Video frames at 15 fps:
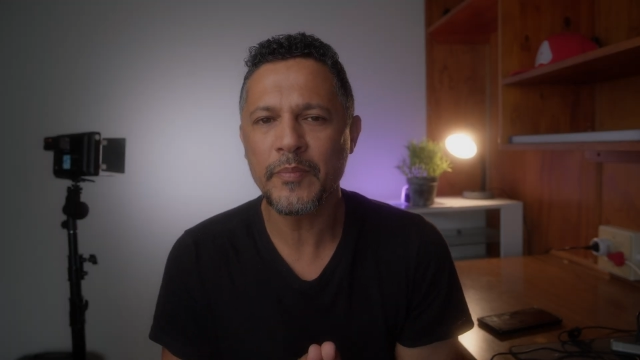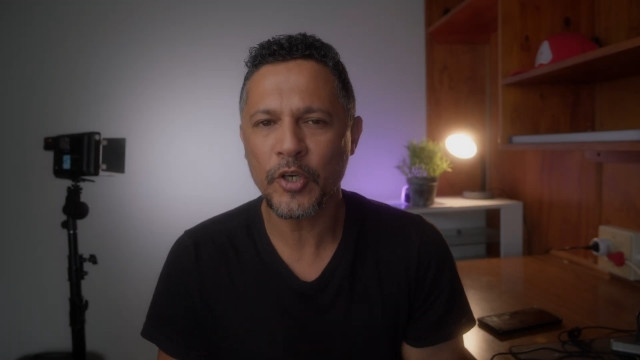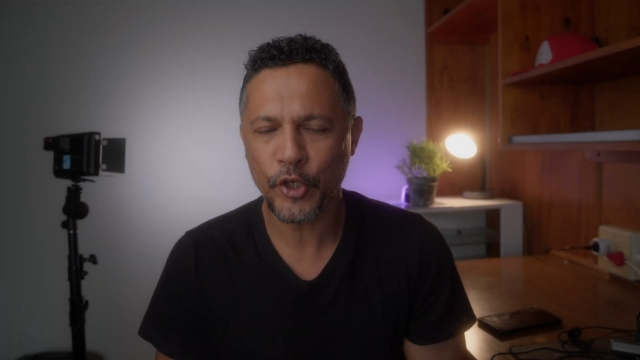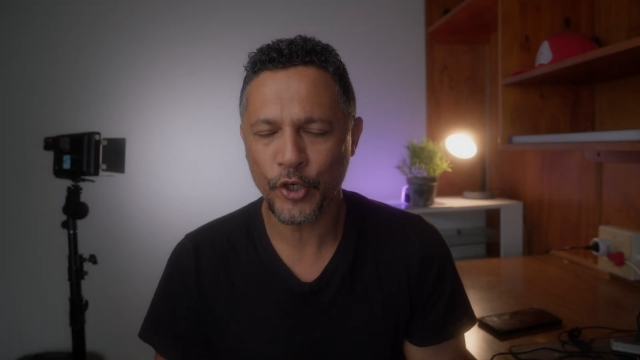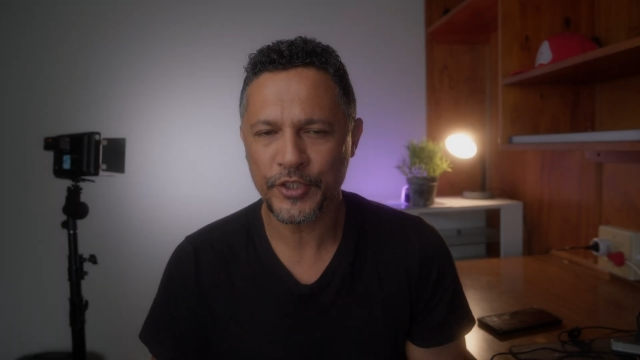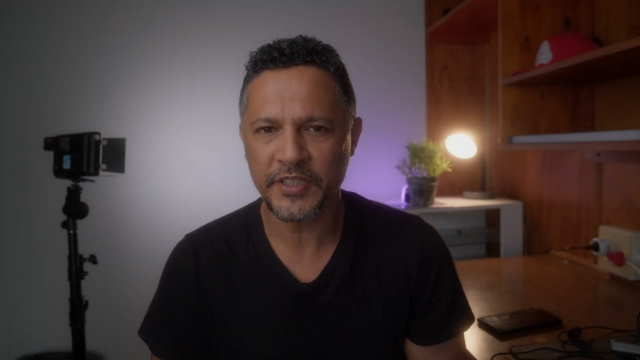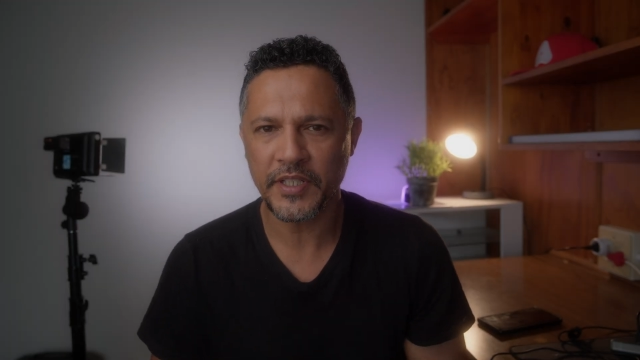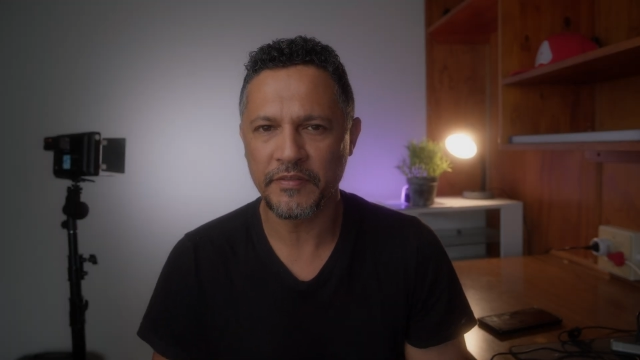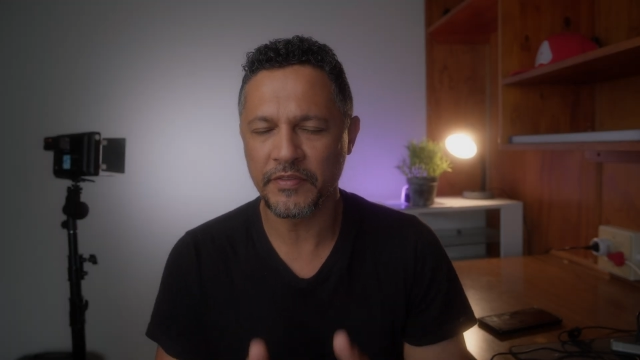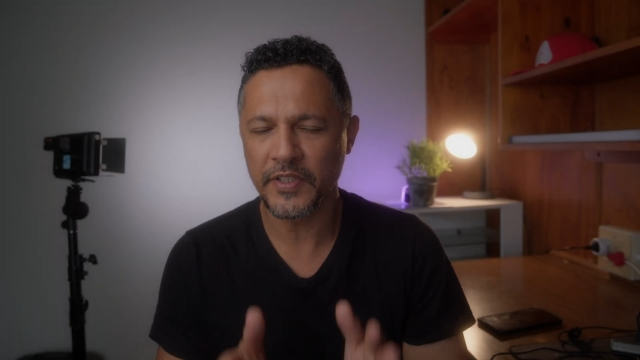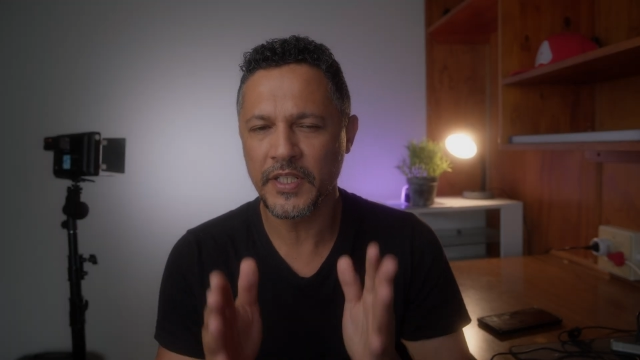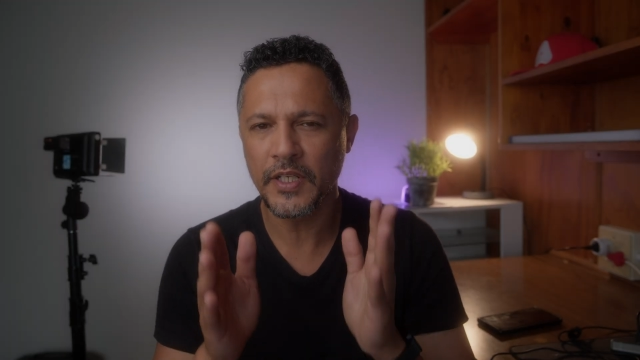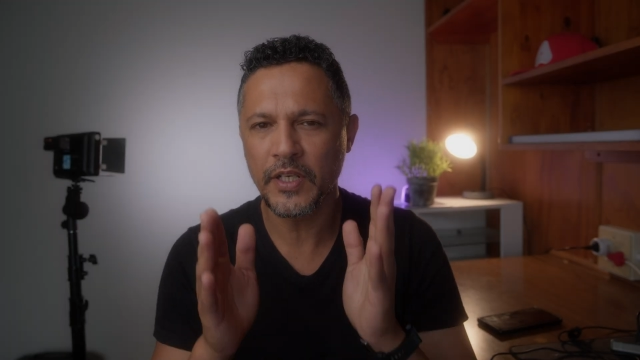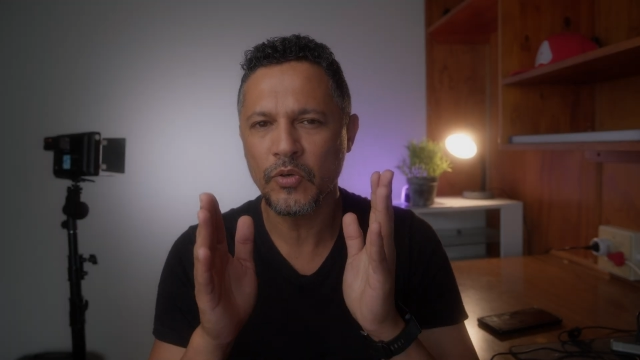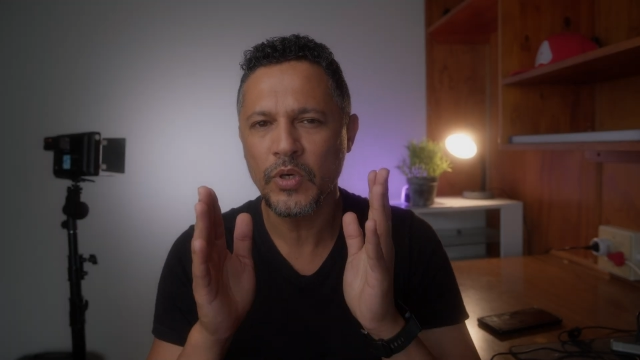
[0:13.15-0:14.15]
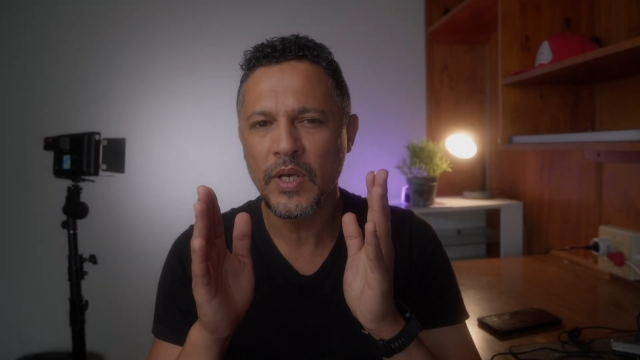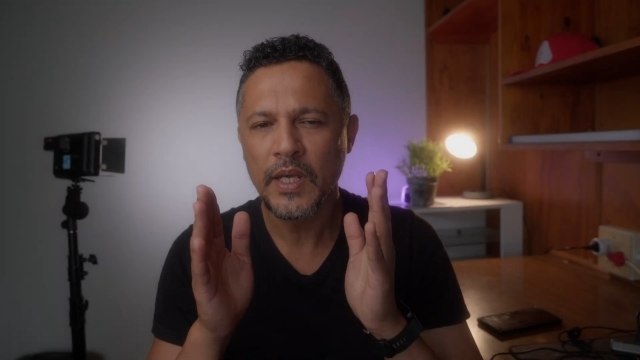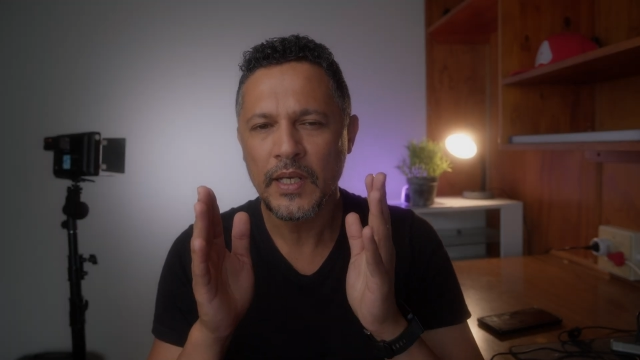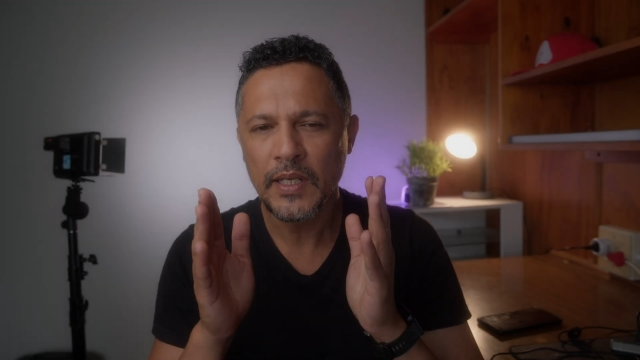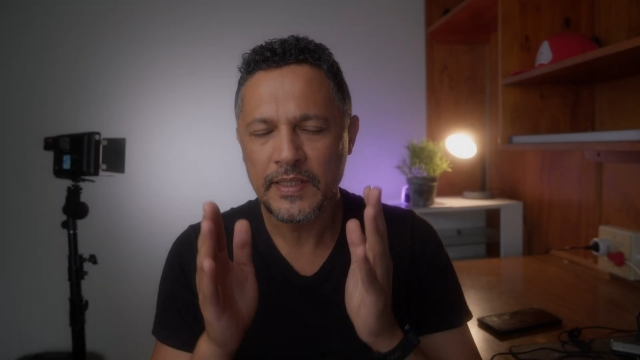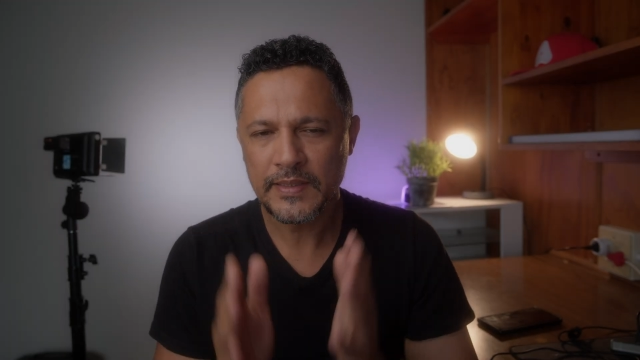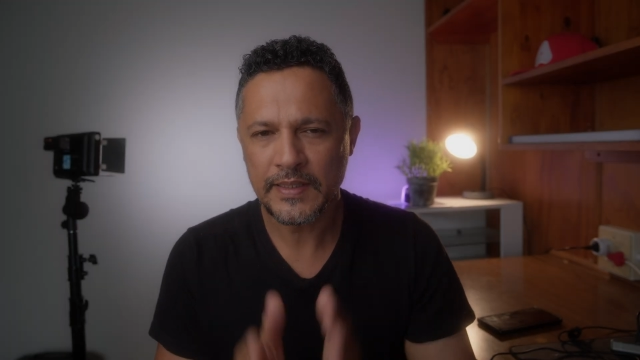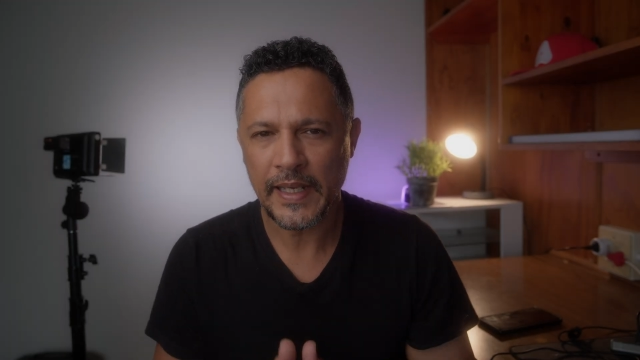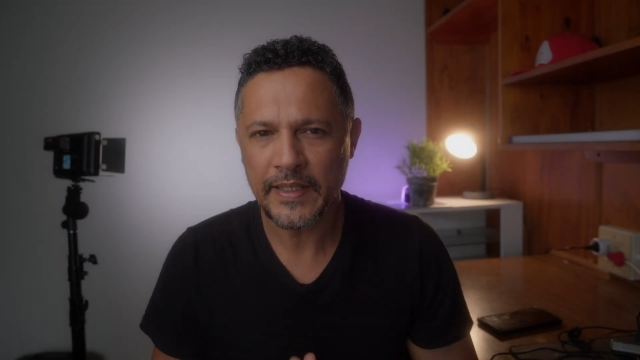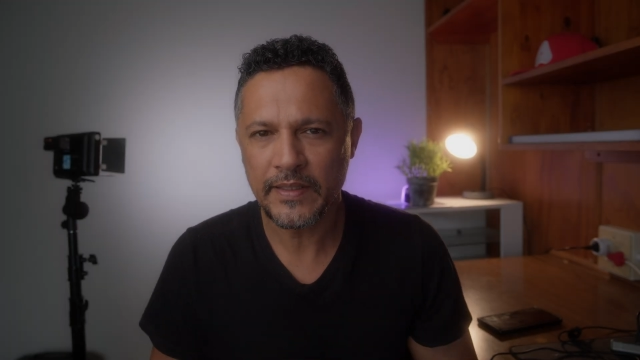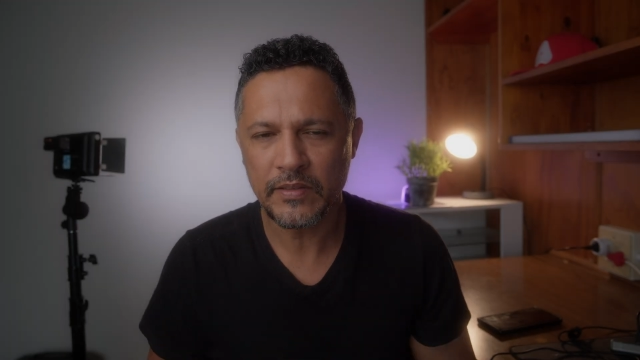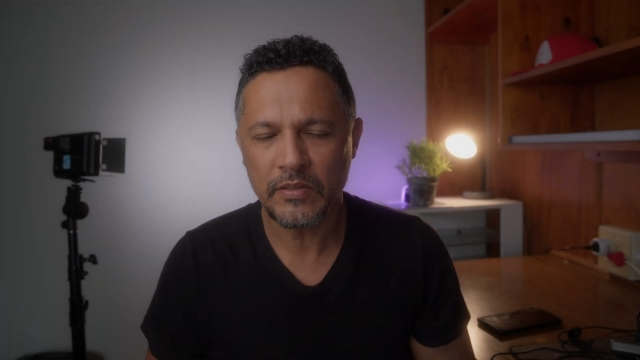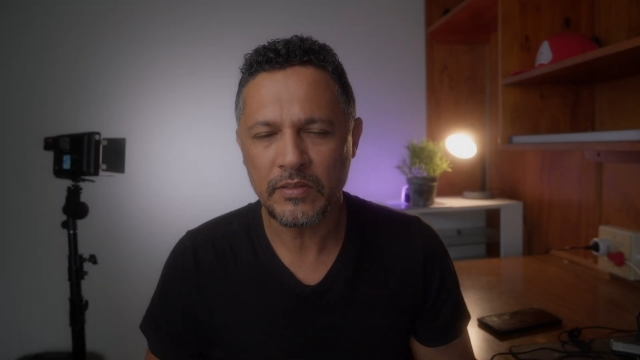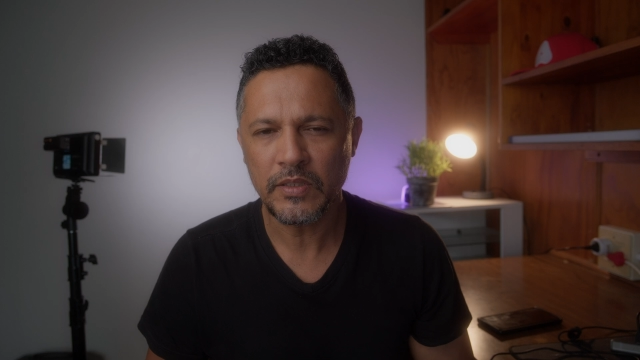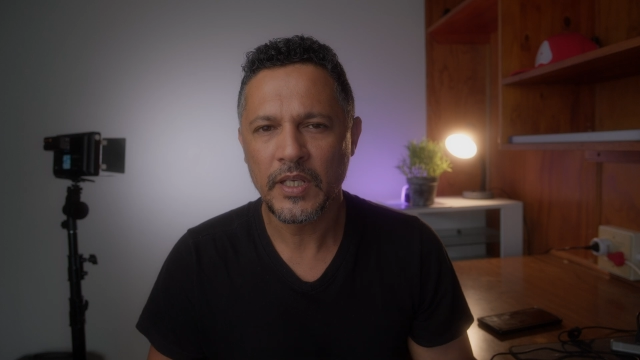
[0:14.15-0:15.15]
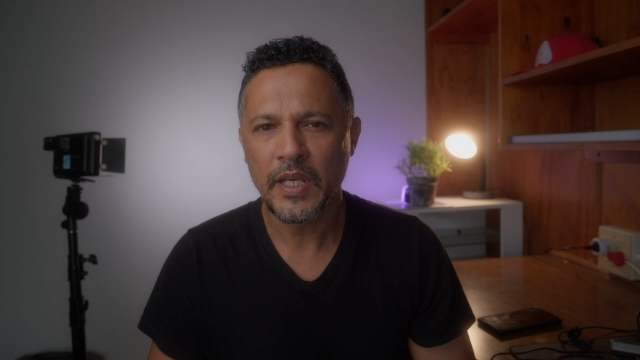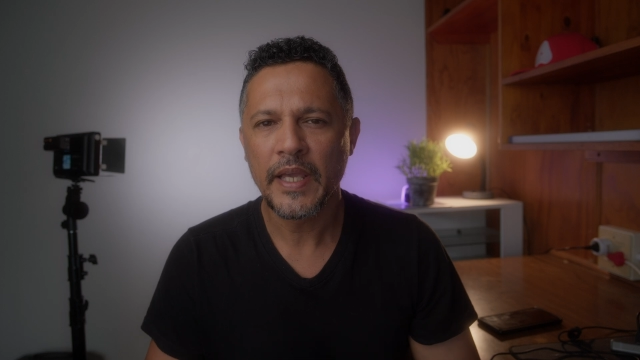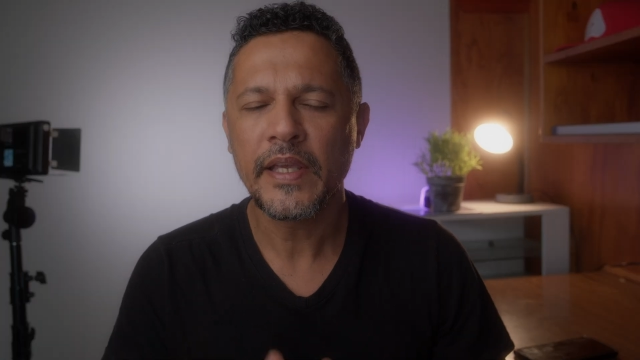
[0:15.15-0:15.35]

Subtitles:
across a video titled,